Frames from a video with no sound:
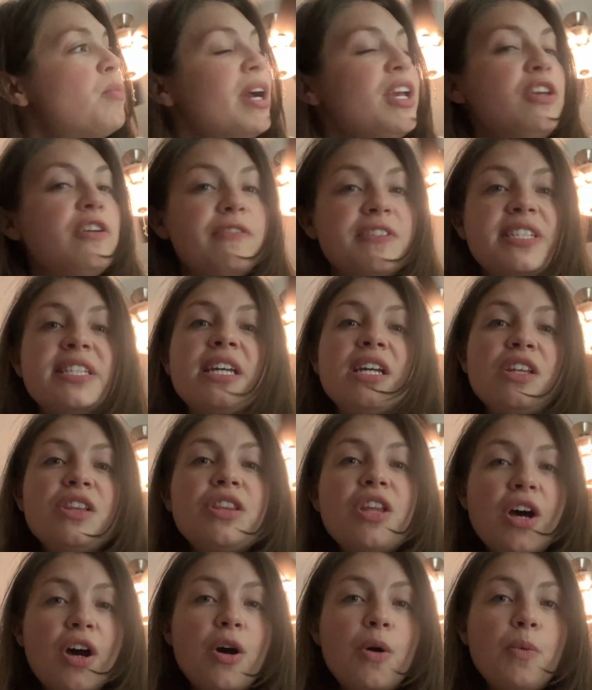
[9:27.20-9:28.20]
what you've seen
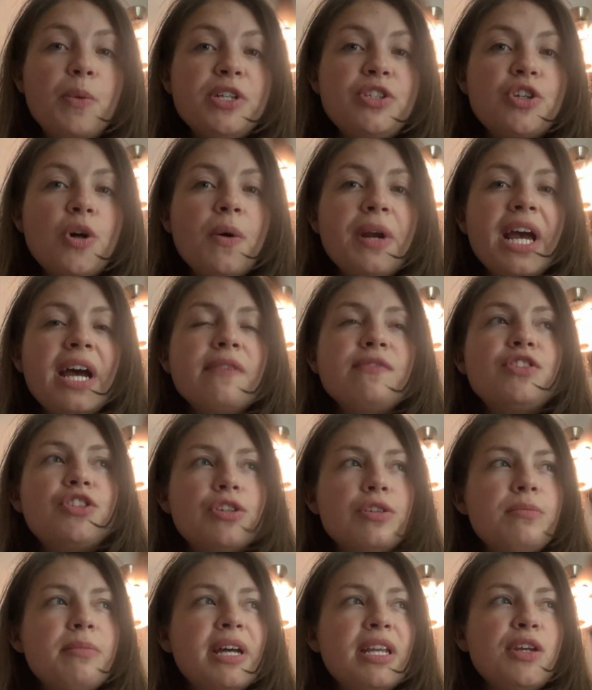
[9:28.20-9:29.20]
though, we don't have
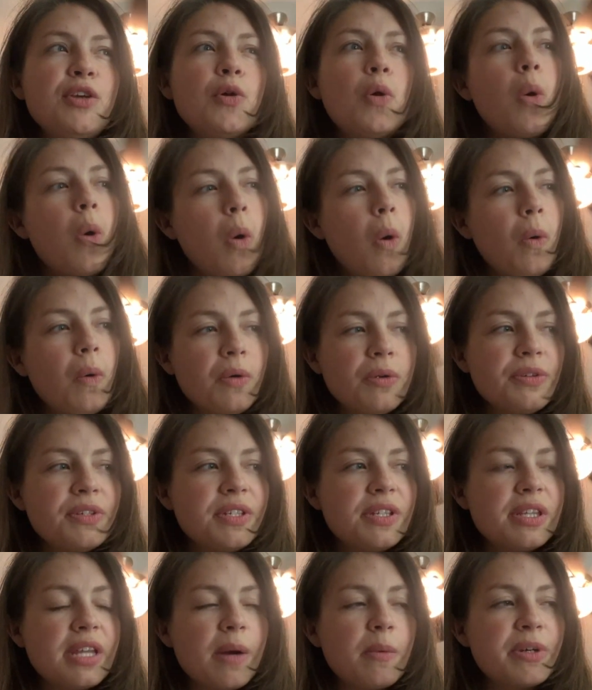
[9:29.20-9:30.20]
too many holes
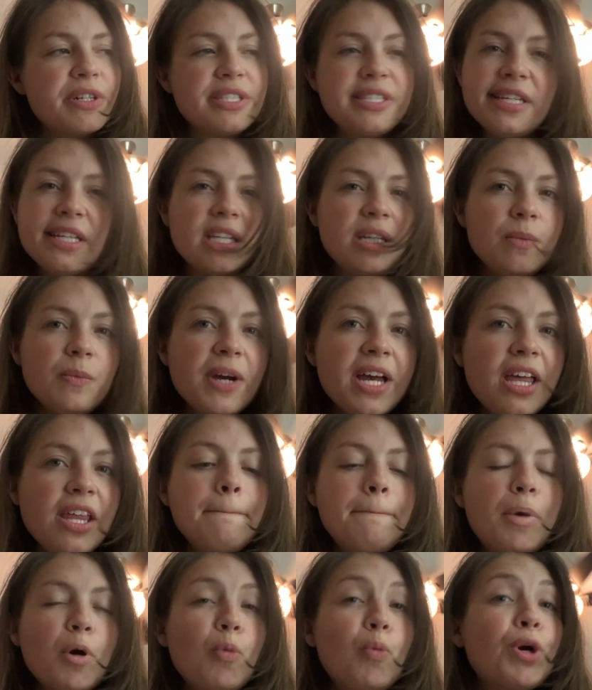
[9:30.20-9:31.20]
that we're dealing with,
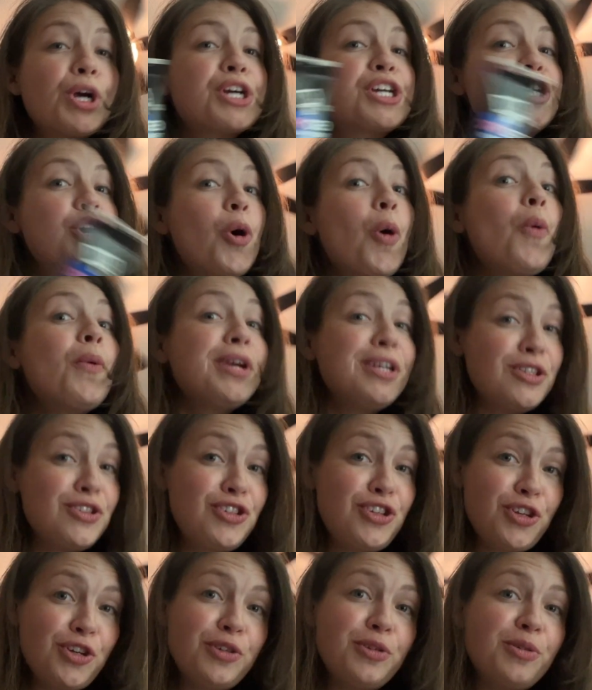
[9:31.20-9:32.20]
but we're going
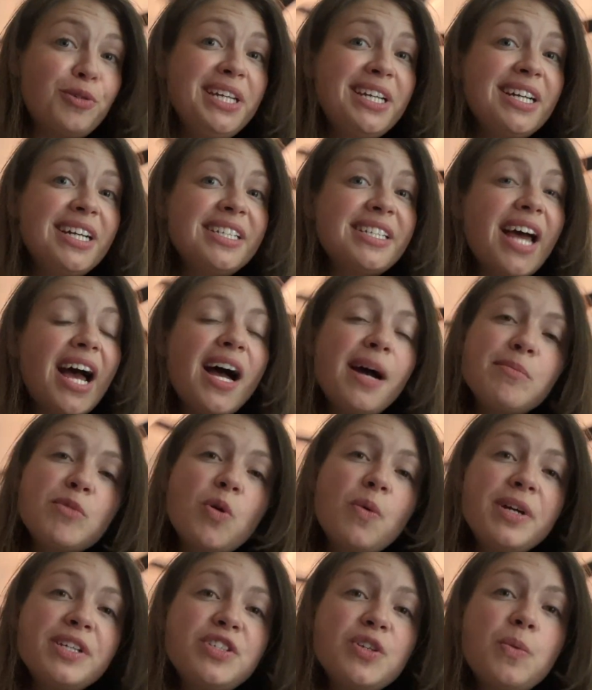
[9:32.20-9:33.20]
to because I'm
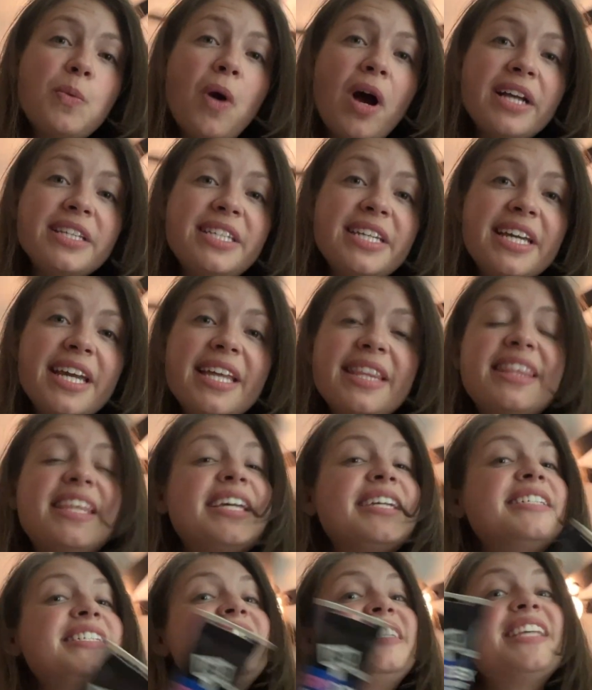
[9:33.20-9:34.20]
going to want to get
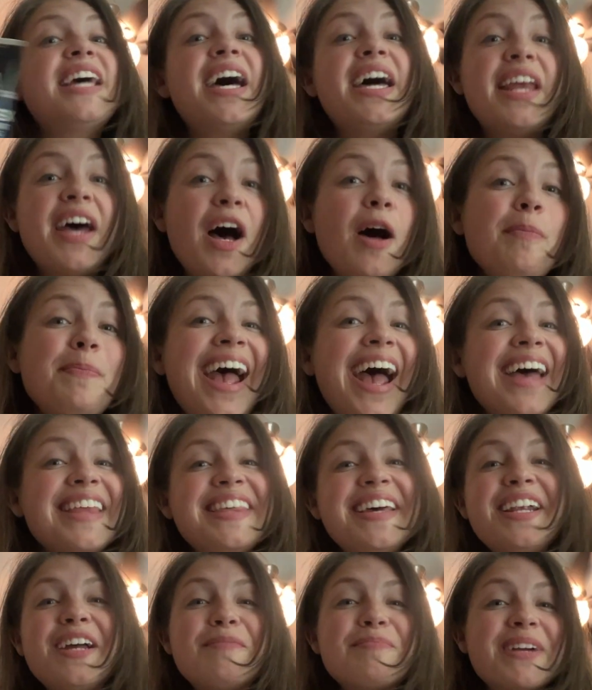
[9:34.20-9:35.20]
things set up and
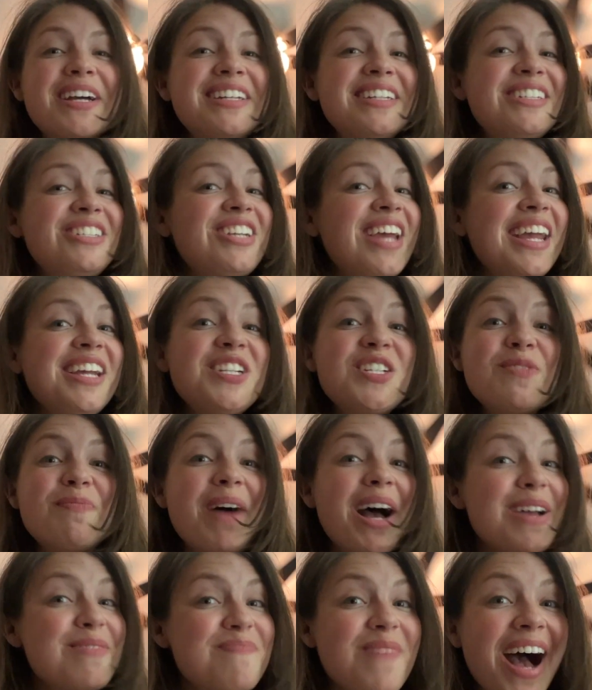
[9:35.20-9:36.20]
then I'm gonna change
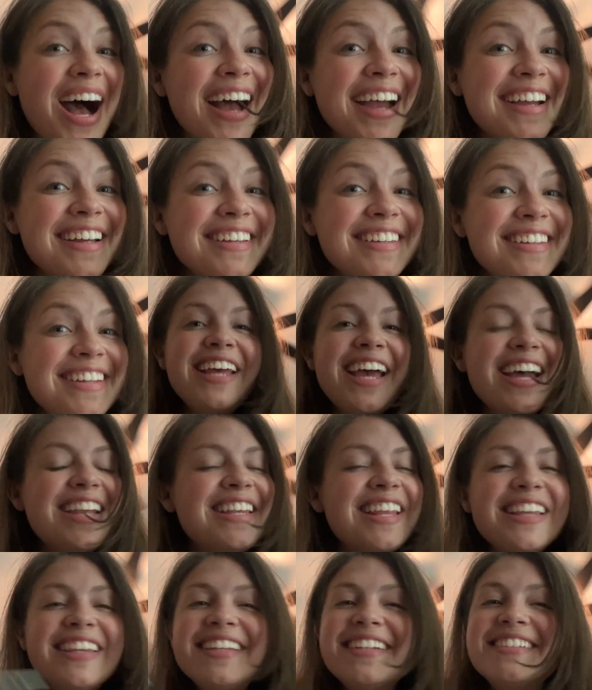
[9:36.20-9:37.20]
my mind and
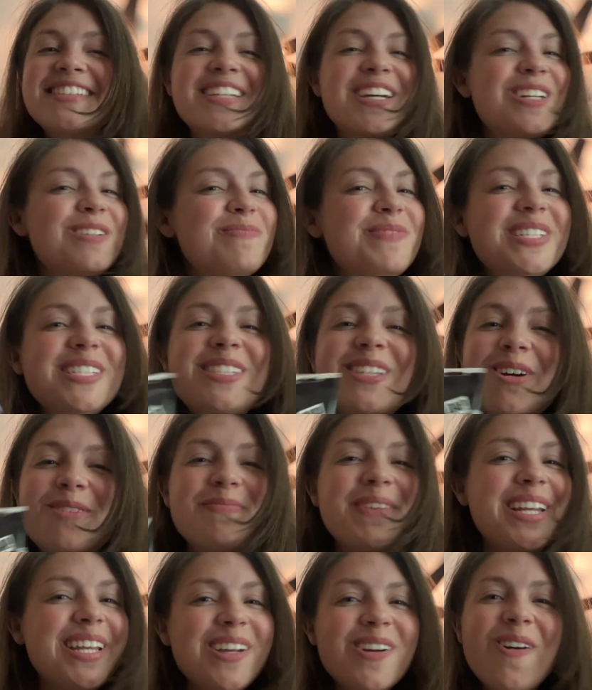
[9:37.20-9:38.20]
then there's gonna be so
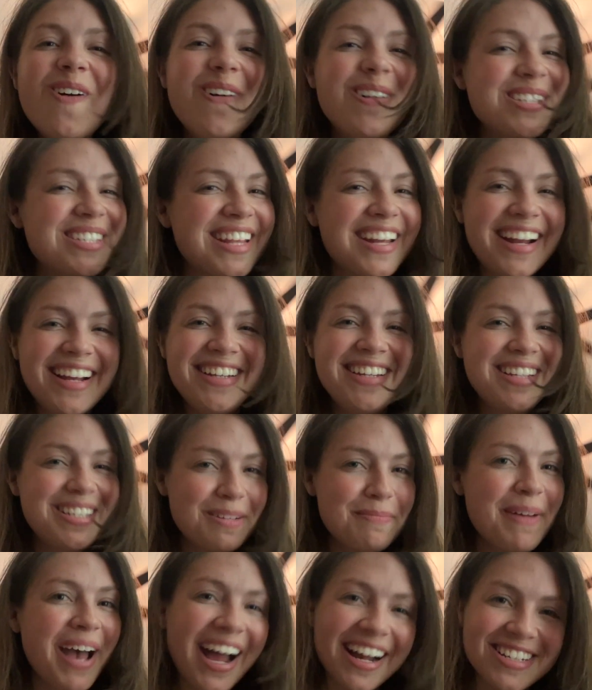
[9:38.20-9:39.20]
many holes that I need to
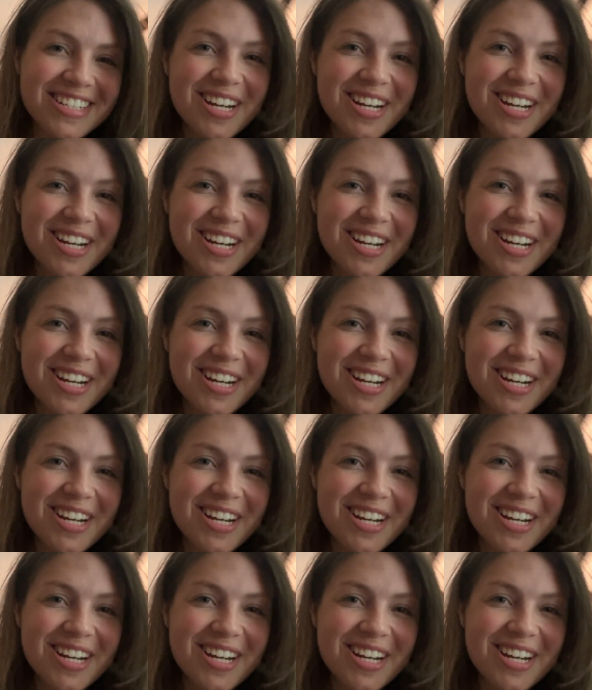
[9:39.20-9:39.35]
patch